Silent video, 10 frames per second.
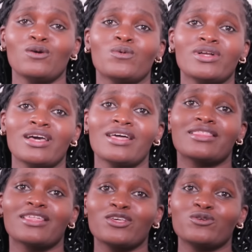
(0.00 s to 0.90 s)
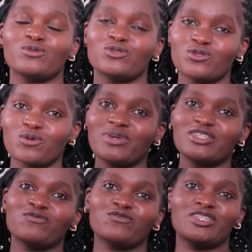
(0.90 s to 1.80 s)
Well, thank you so
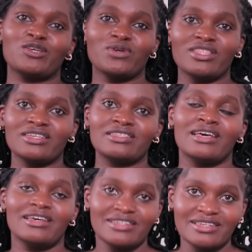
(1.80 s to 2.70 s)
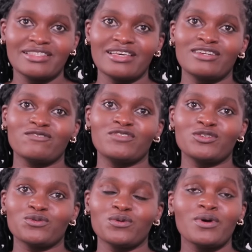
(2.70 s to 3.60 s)
much for staying with us till the end of the
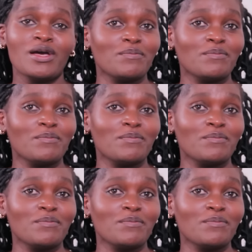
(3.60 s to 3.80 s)
show.